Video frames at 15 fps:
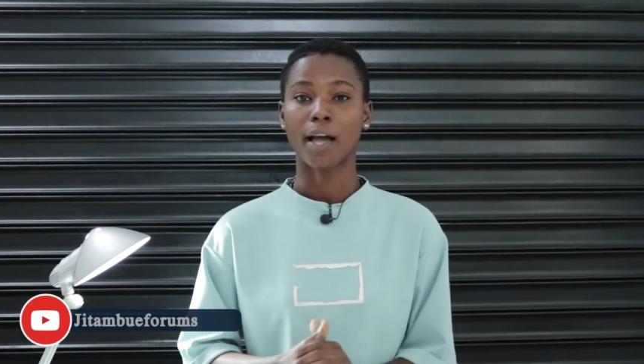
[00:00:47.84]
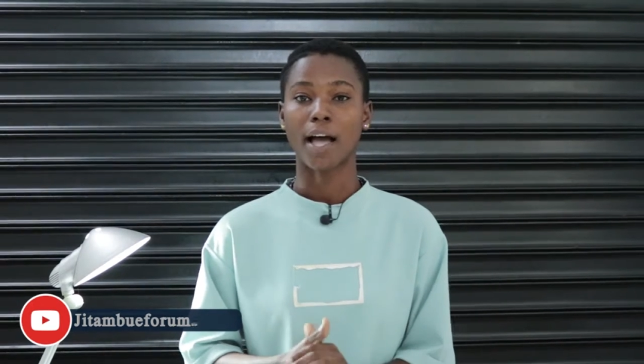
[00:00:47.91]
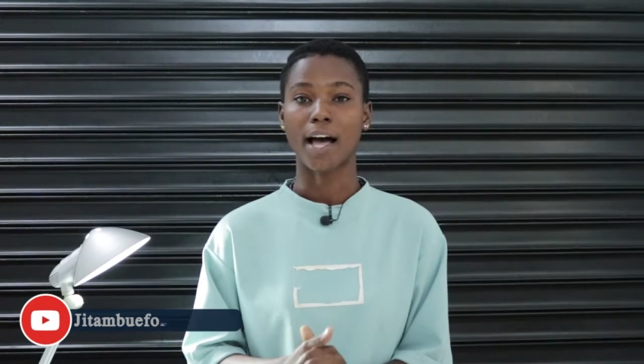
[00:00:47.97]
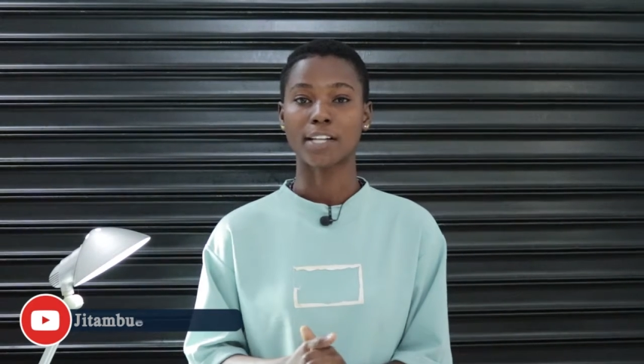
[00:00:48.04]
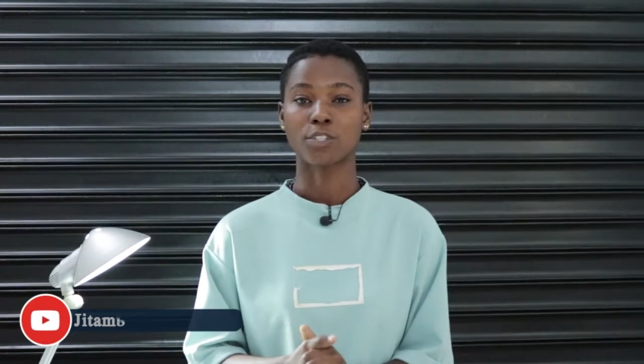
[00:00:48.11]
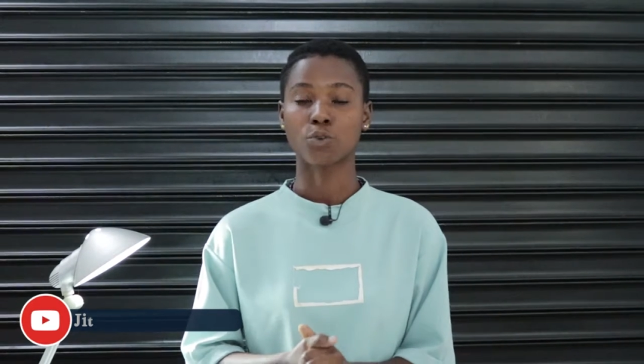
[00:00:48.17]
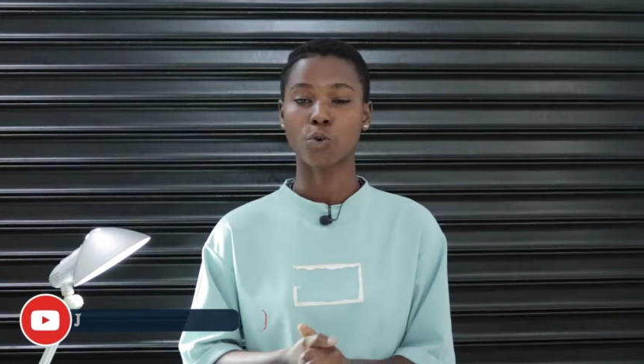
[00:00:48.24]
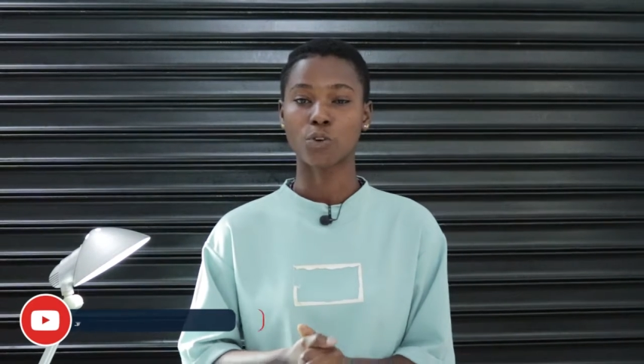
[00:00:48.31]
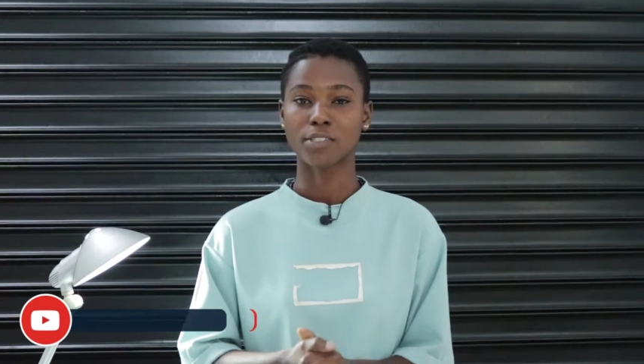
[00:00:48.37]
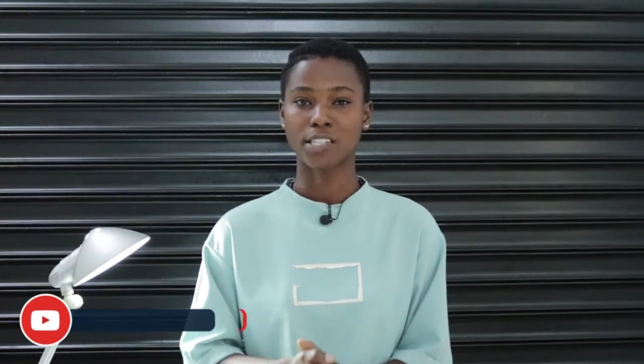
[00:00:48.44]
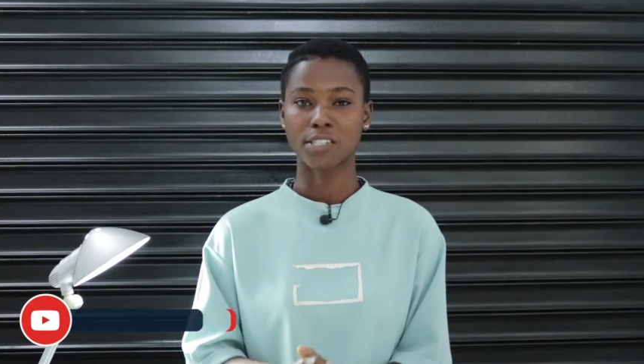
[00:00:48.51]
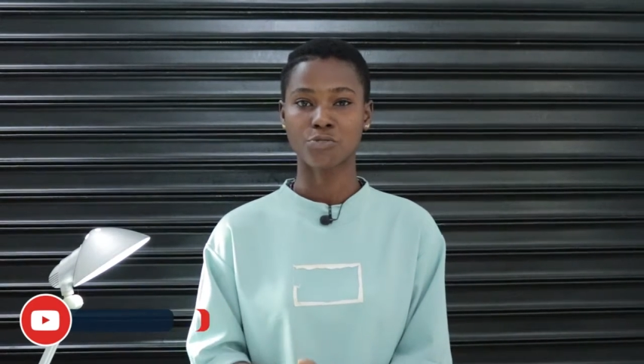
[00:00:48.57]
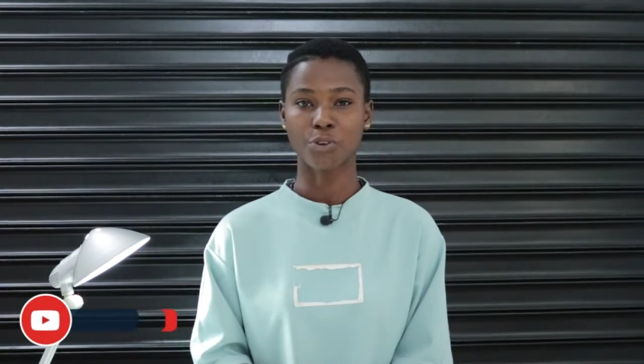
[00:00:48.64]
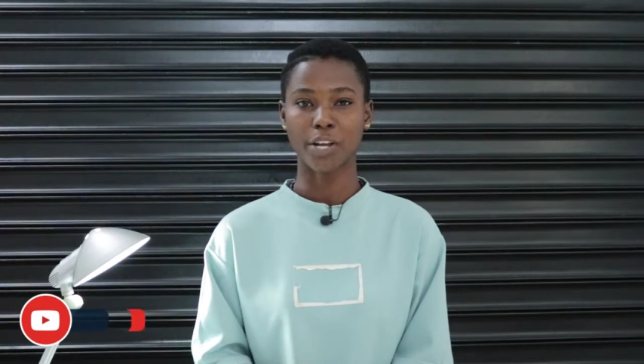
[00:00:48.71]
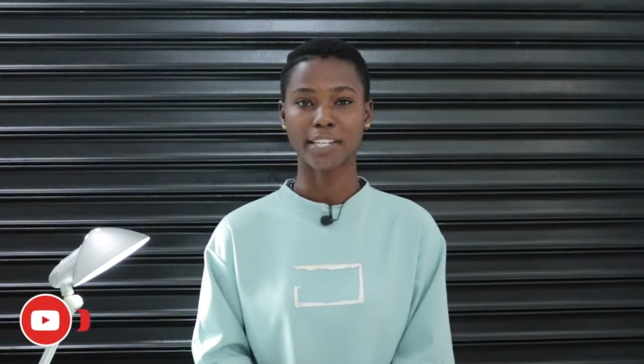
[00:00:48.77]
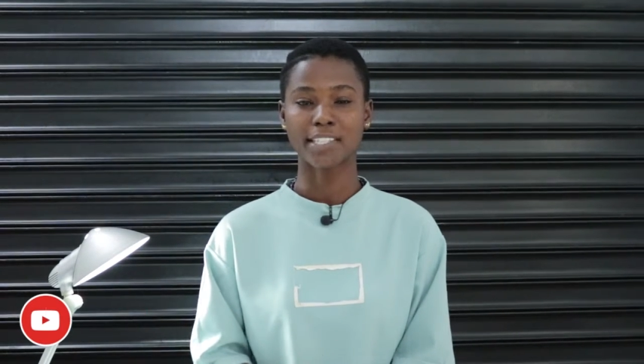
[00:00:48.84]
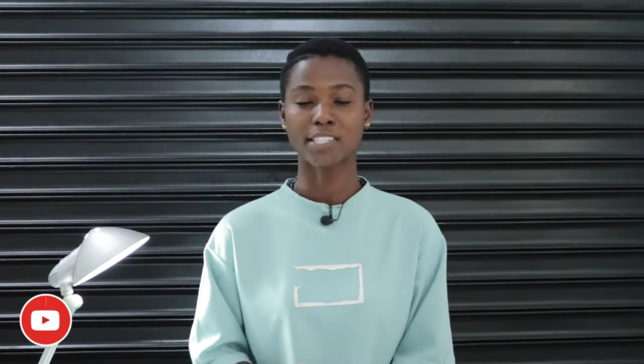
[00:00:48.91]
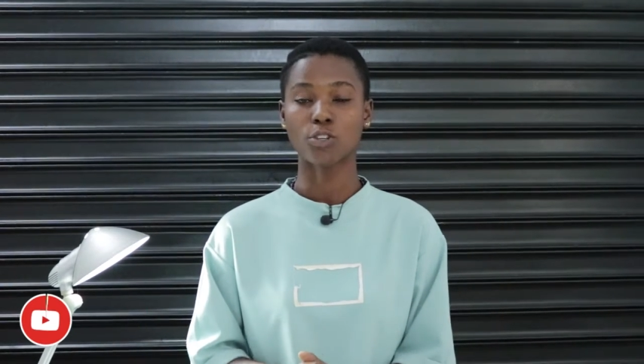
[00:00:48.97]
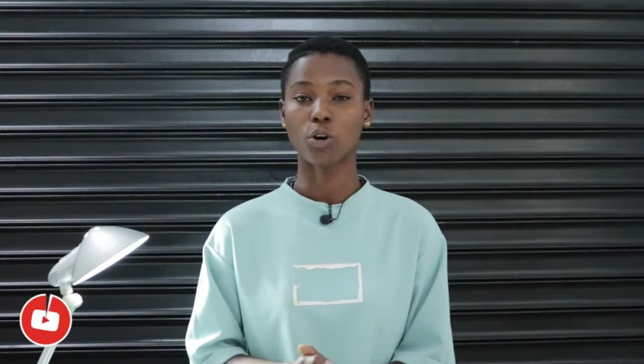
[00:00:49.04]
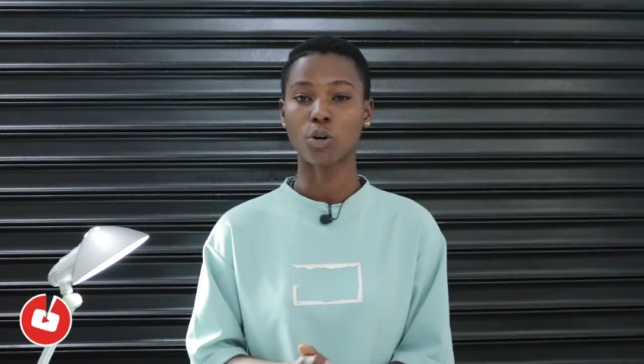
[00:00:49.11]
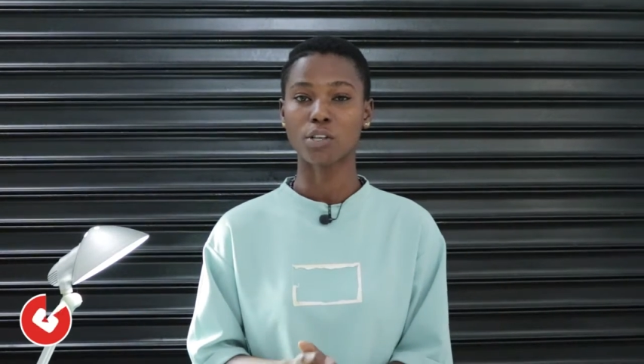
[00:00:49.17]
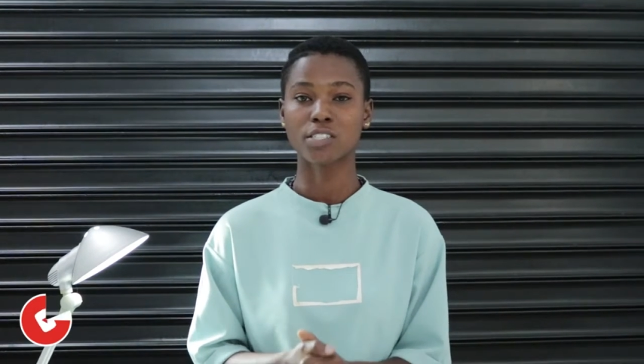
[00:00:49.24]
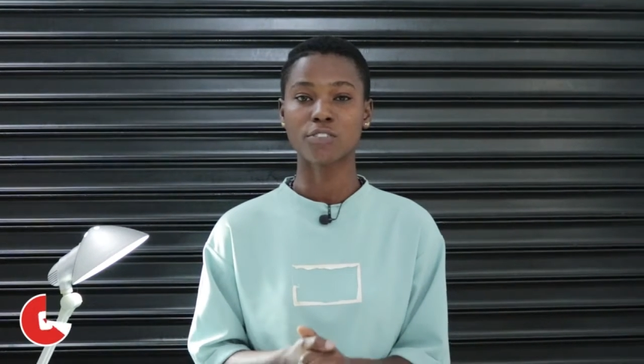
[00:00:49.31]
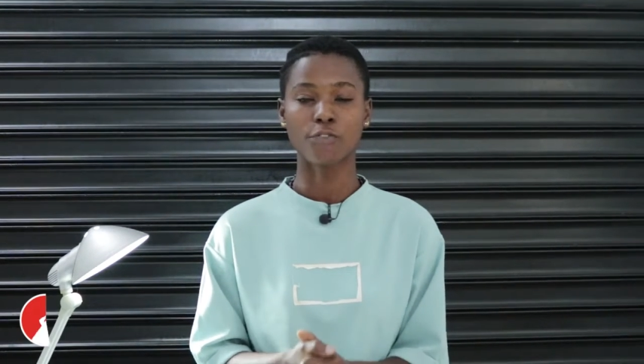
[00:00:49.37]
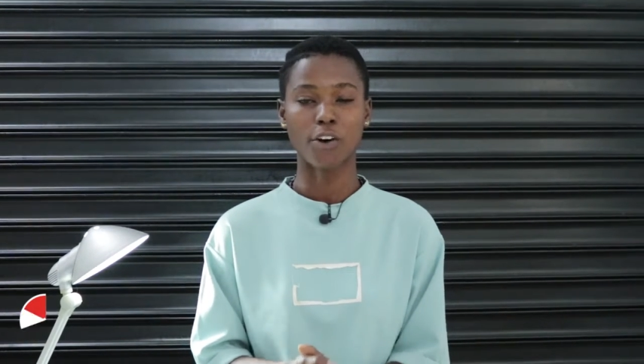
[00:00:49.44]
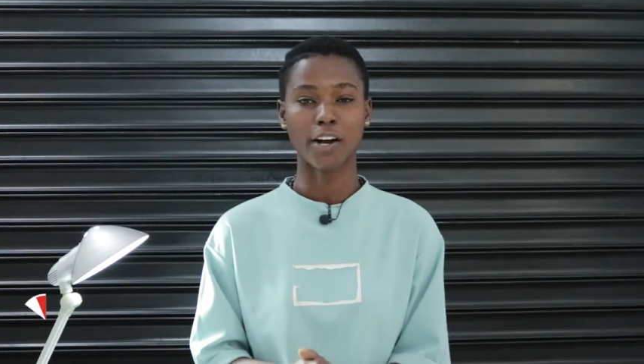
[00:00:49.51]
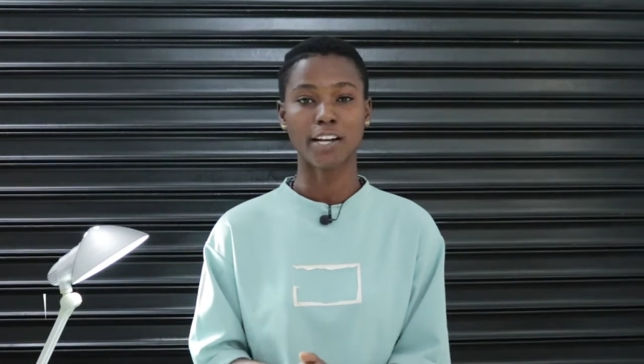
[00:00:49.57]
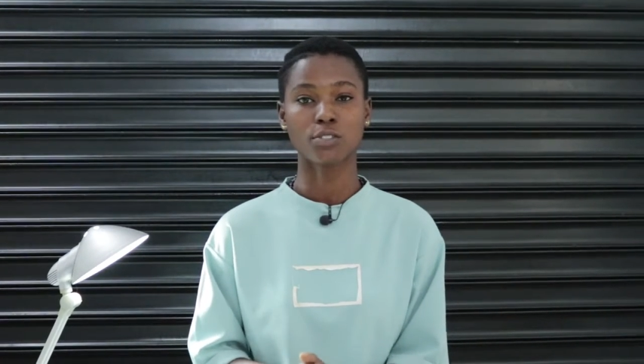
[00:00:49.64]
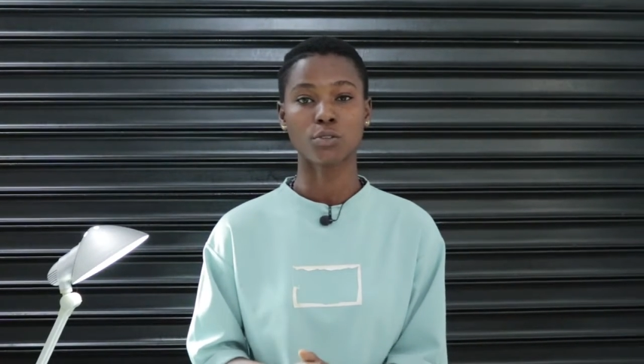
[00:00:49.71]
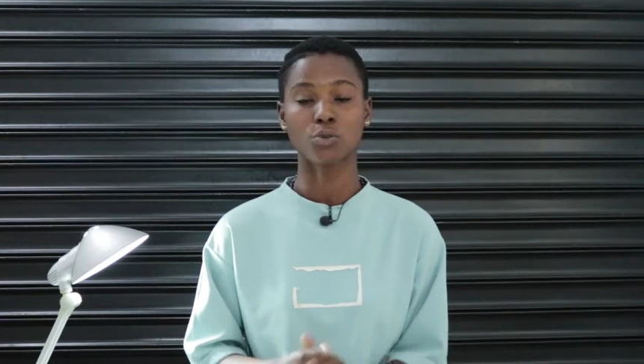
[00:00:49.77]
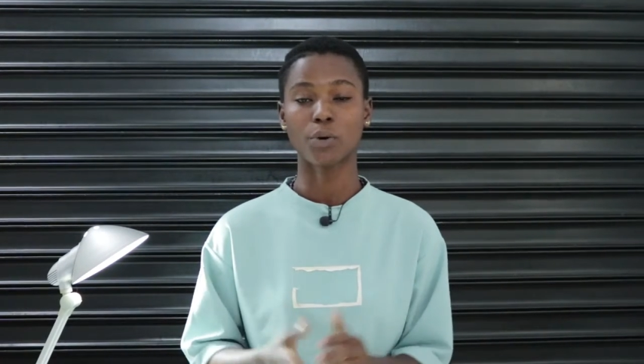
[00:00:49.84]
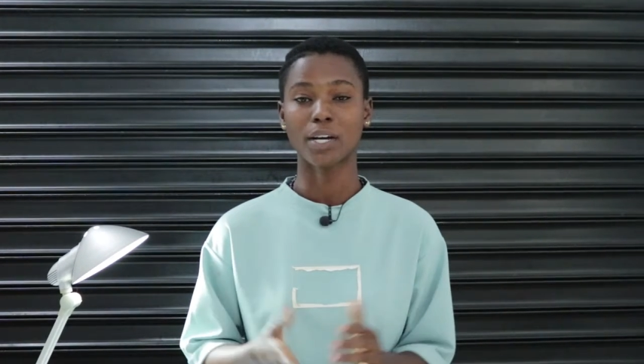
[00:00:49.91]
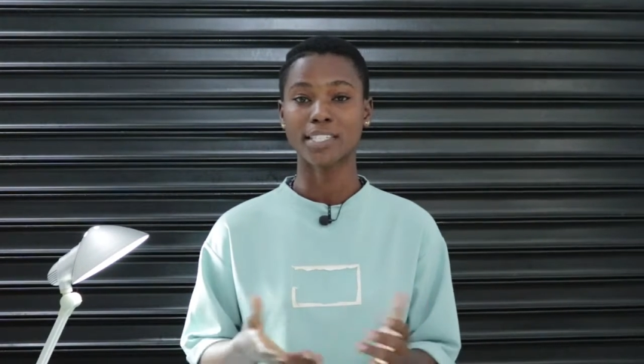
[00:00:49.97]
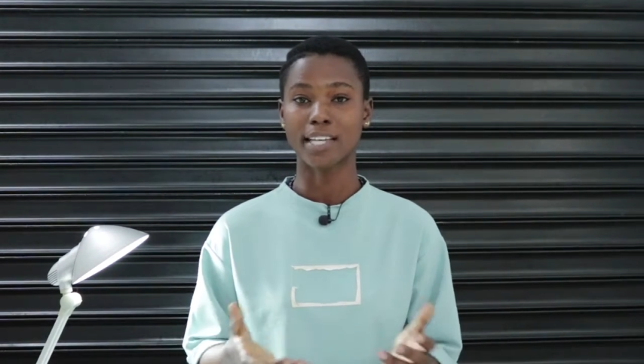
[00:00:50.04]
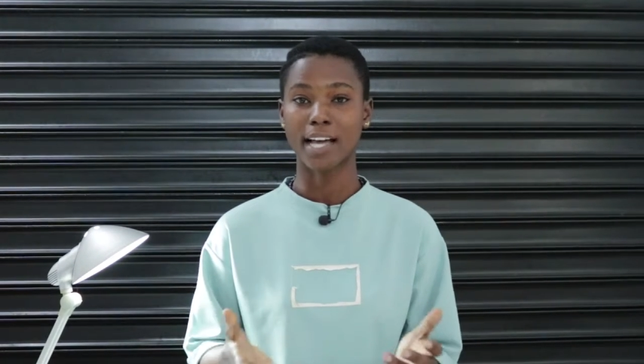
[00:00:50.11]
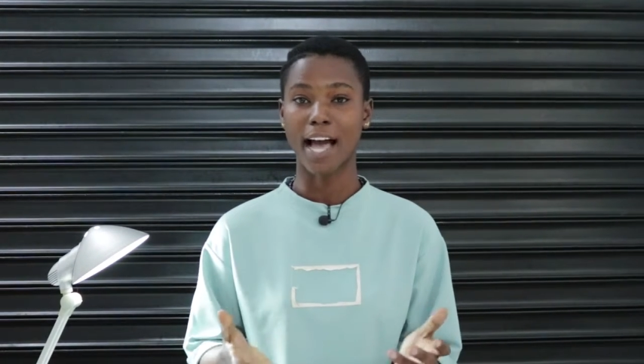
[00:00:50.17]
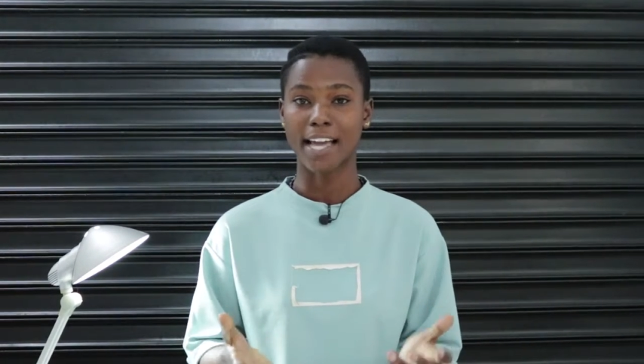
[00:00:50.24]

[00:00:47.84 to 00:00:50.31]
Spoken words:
to concentrate and always focus on what